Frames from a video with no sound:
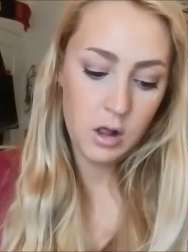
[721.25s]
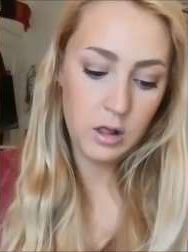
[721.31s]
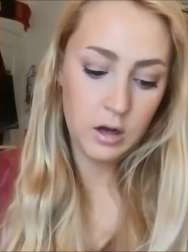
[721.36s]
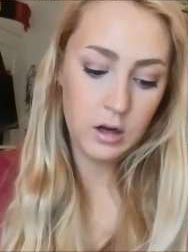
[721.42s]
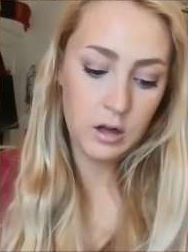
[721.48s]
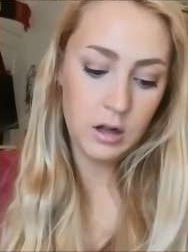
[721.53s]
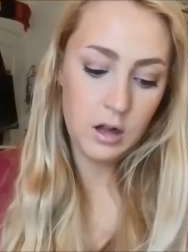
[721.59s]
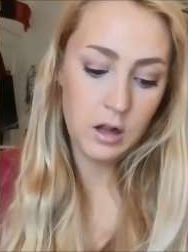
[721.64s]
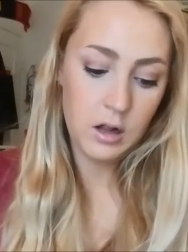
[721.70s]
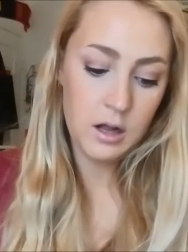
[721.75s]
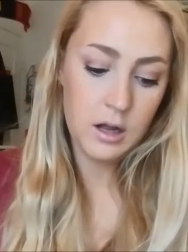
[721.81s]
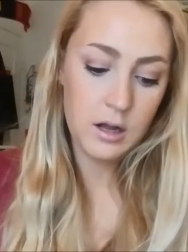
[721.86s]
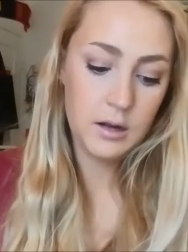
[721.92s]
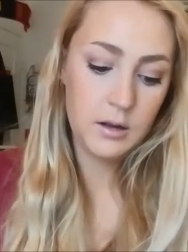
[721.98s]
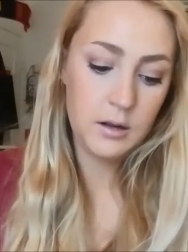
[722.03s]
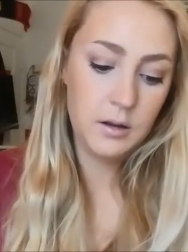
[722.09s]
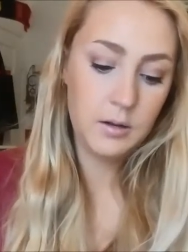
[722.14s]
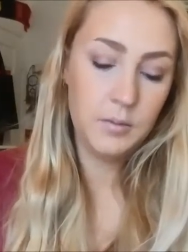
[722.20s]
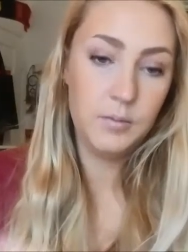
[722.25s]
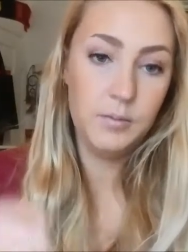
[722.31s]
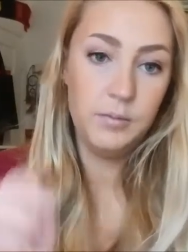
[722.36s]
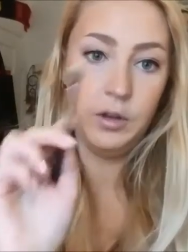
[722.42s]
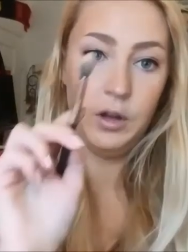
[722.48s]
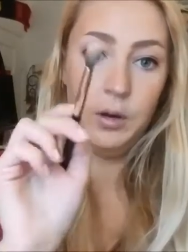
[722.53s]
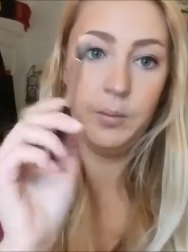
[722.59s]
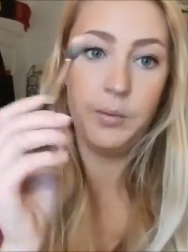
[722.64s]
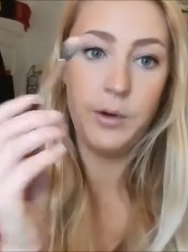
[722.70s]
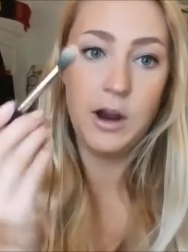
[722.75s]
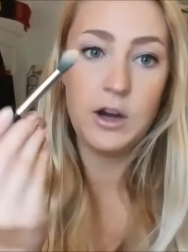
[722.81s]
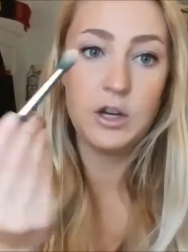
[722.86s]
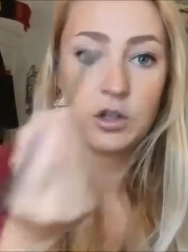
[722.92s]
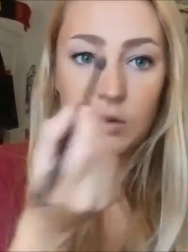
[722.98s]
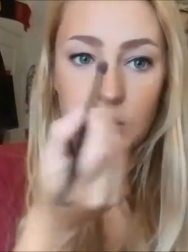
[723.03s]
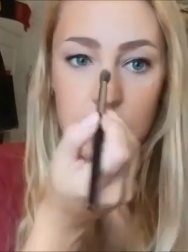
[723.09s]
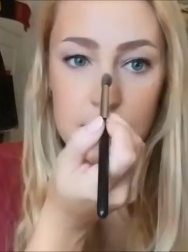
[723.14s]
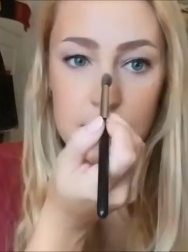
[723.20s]
little little
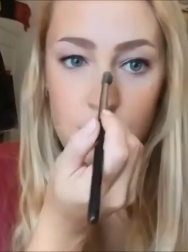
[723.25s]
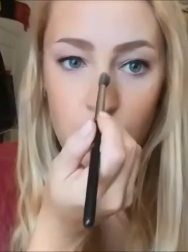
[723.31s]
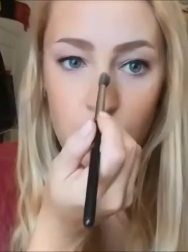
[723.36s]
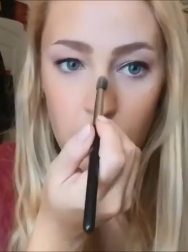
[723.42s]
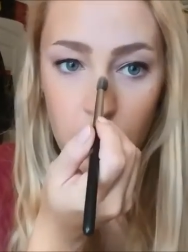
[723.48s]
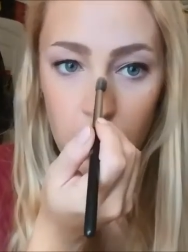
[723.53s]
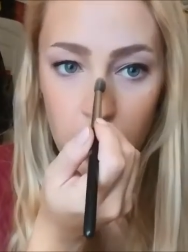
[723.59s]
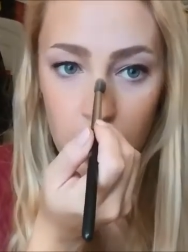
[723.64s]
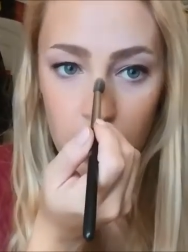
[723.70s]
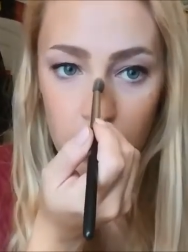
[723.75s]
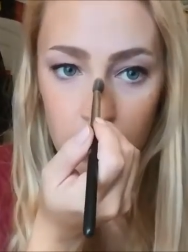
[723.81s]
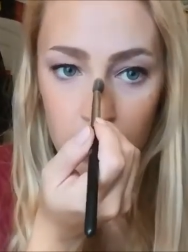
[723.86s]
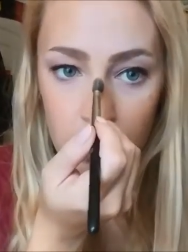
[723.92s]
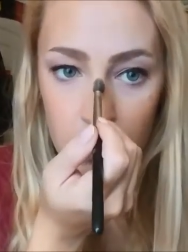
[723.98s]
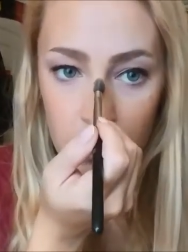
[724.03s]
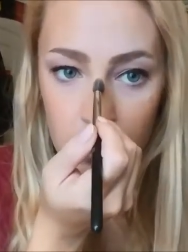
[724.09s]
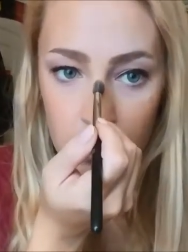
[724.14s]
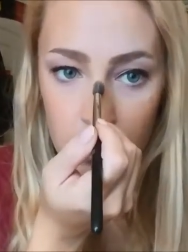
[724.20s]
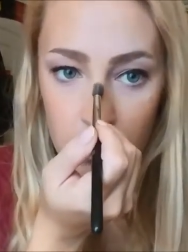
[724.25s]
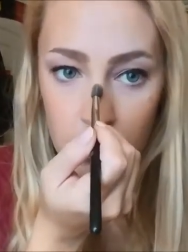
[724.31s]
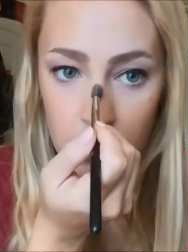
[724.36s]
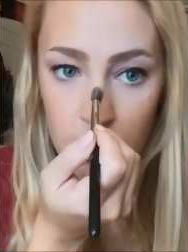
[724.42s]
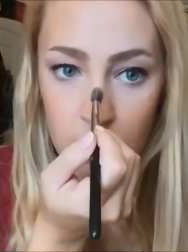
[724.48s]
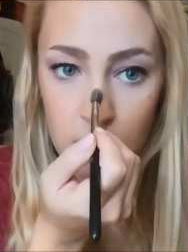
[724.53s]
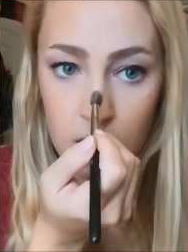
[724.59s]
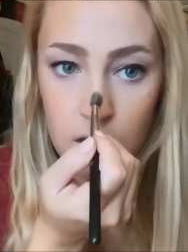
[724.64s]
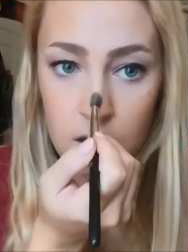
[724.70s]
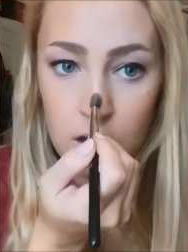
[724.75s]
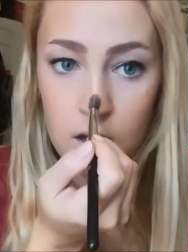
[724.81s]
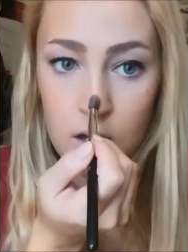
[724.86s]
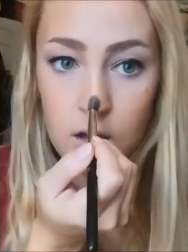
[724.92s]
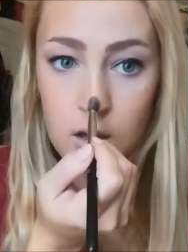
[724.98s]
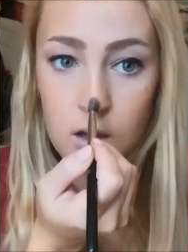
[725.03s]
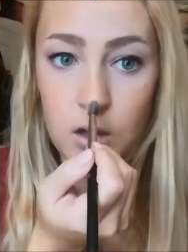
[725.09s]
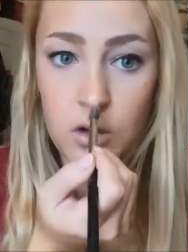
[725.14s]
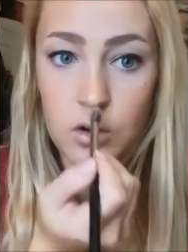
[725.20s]
brush so it's more
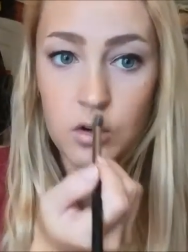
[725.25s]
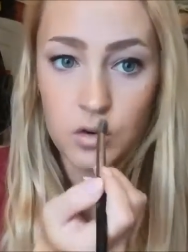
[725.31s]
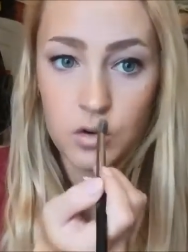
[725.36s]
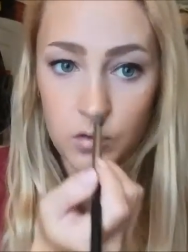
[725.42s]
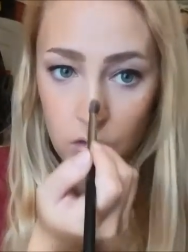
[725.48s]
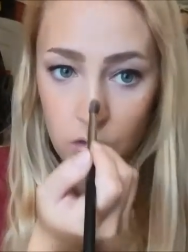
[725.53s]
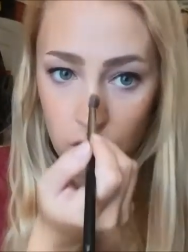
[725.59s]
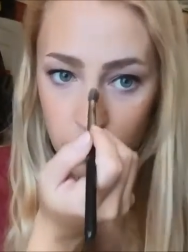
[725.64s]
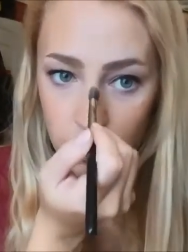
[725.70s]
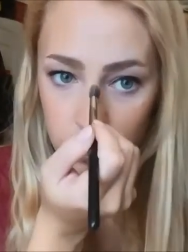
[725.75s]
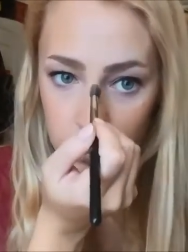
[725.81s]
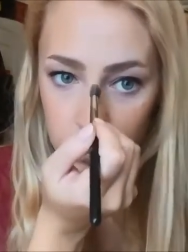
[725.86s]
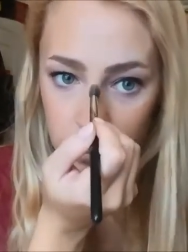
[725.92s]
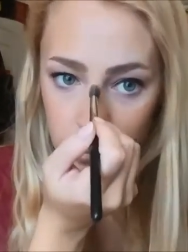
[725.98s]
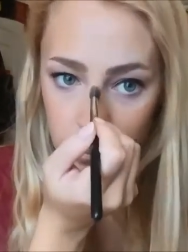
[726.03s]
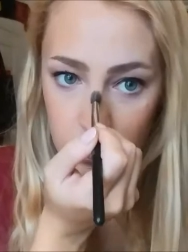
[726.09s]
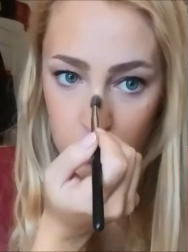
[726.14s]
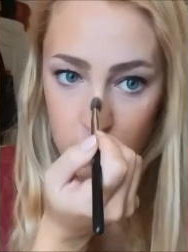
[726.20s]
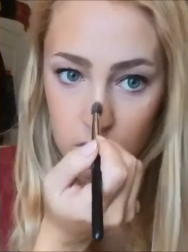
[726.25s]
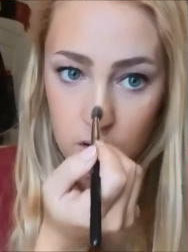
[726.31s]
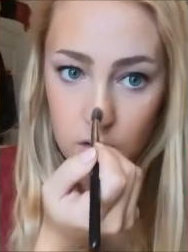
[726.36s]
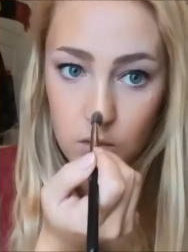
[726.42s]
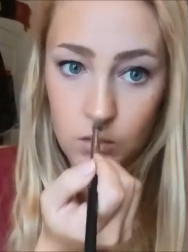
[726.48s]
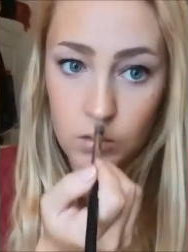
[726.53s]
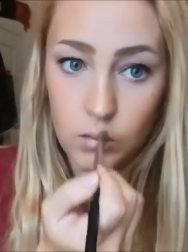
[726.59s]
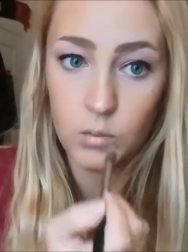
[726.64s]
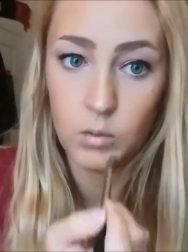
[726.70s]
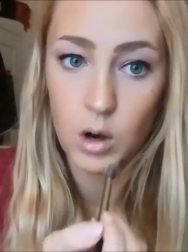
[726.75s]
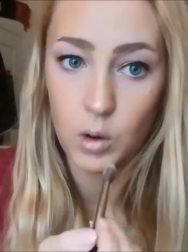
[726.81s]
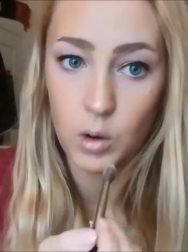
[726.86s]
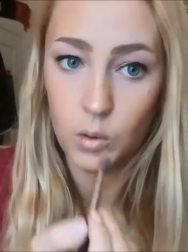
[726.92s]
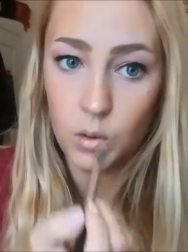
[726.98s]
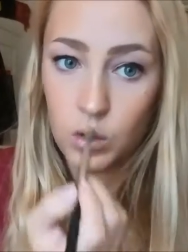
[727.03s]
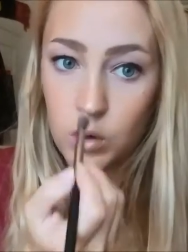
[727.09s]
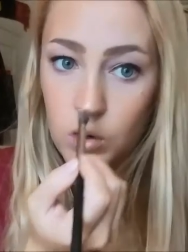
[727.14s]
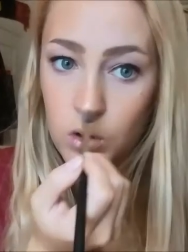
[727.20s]
controlled.
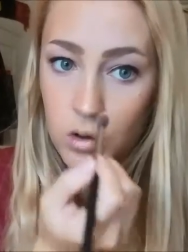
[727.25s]
Whoa.